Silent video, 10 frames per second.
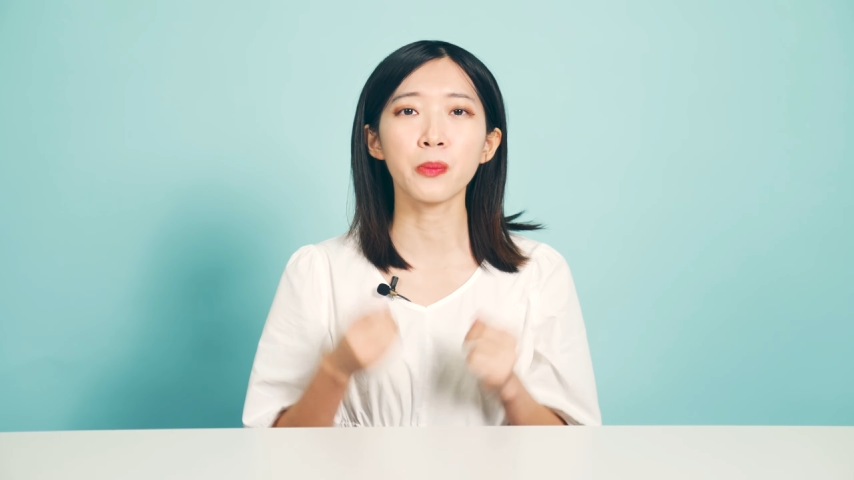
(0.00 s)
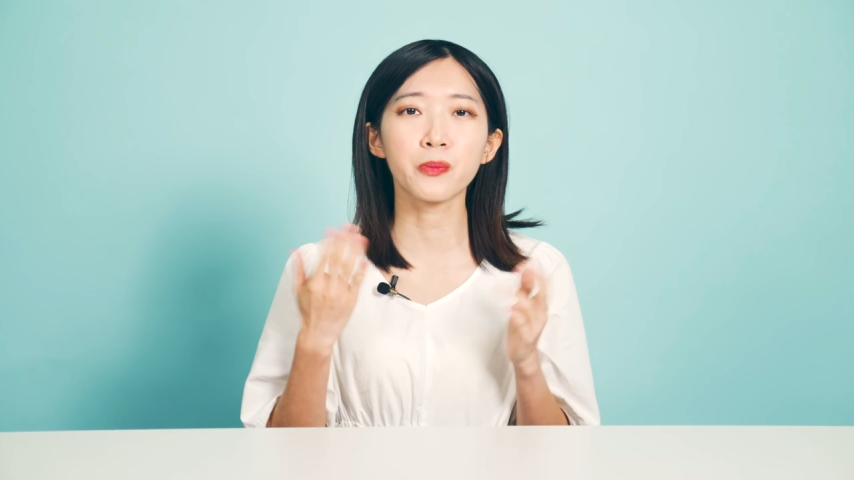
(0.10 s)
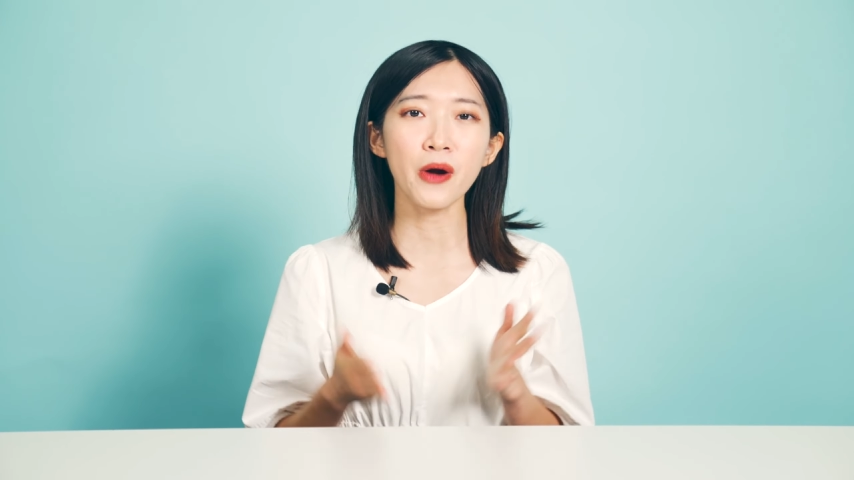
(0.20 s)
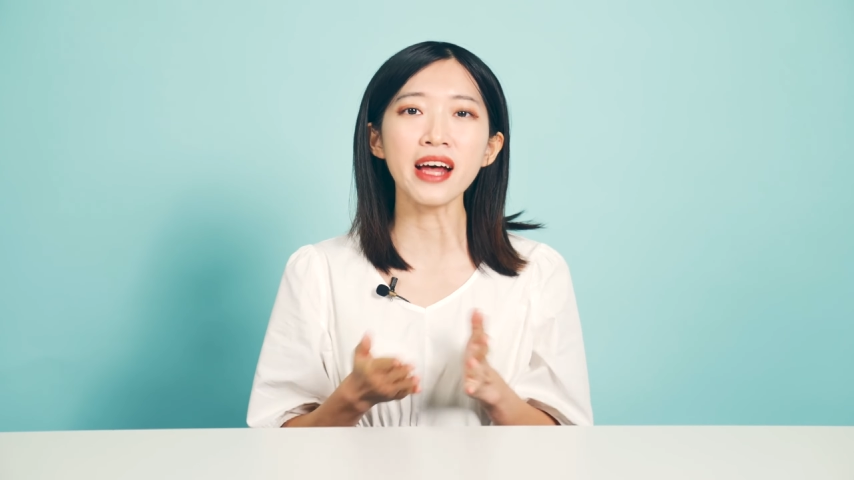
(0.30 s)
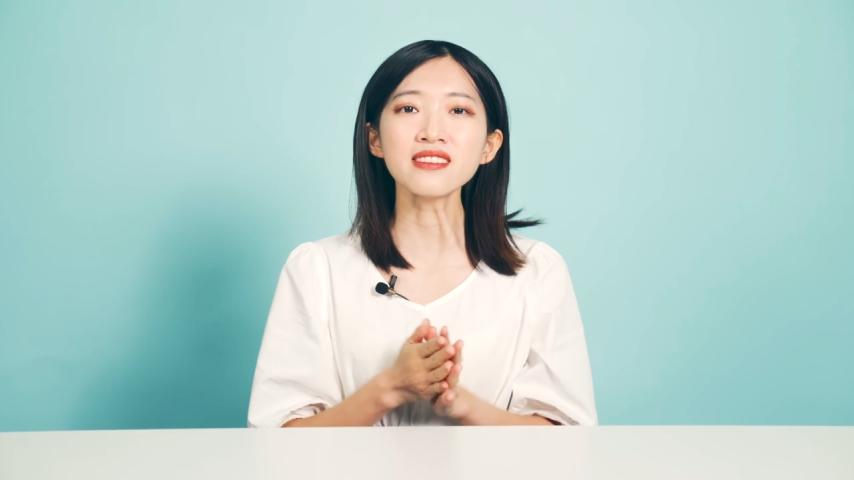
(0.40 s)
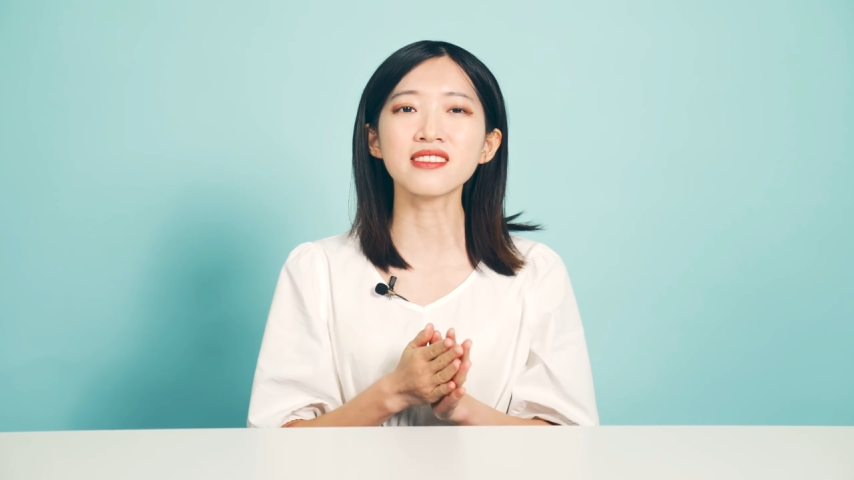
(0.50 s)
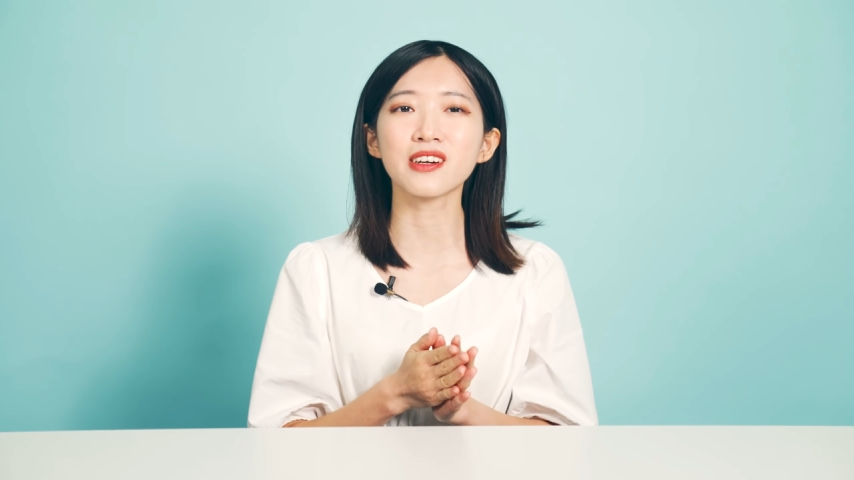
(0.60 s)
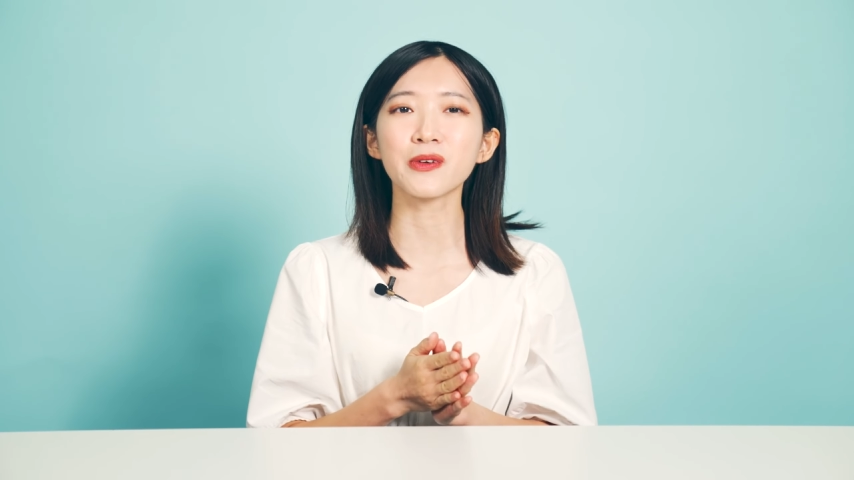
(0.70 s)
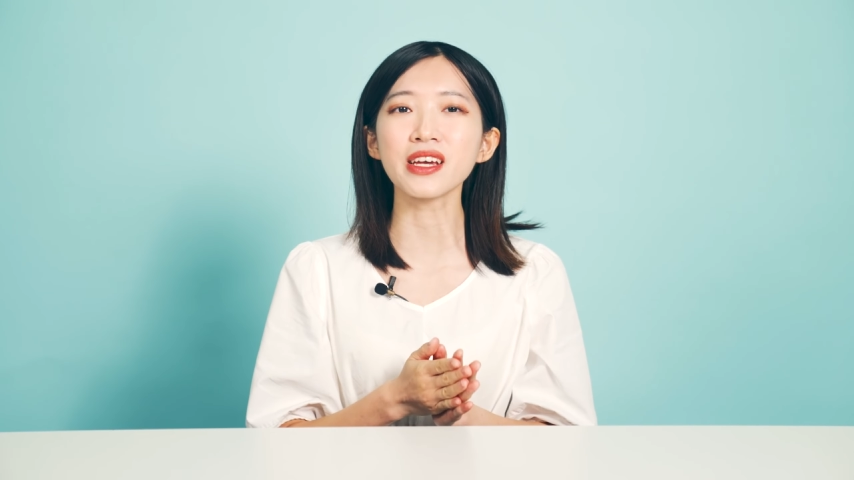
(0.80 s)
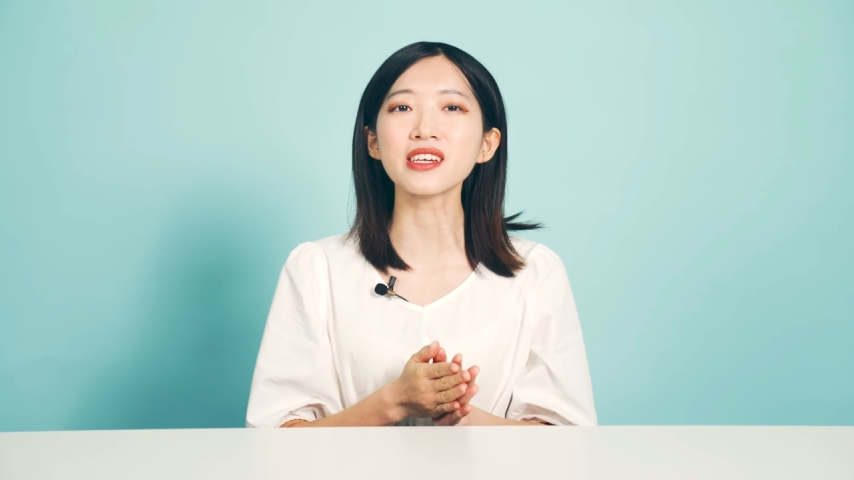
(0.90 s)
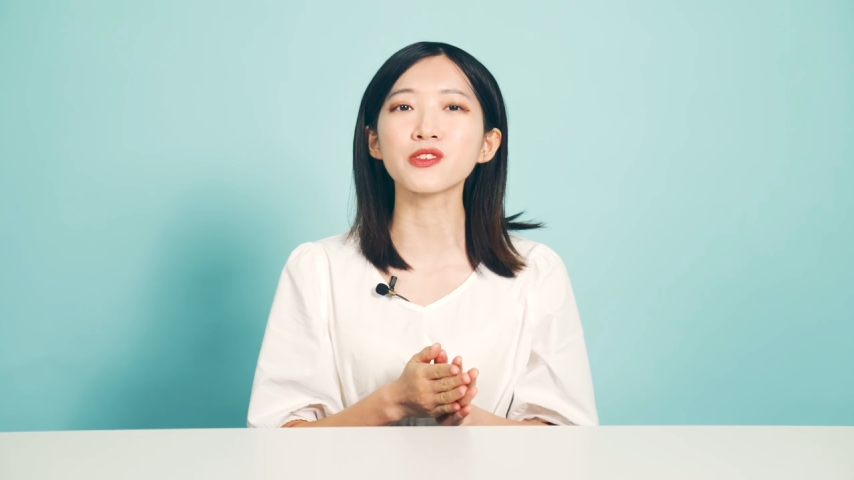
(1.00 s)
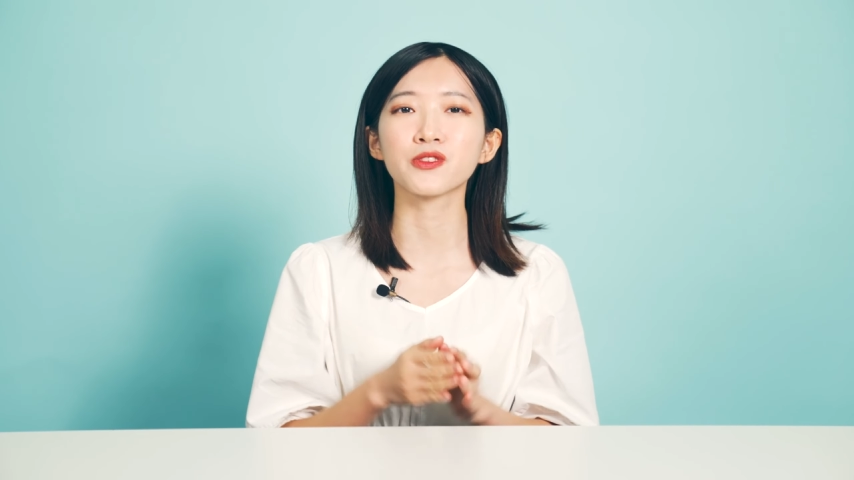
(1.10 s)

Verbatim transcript: brand story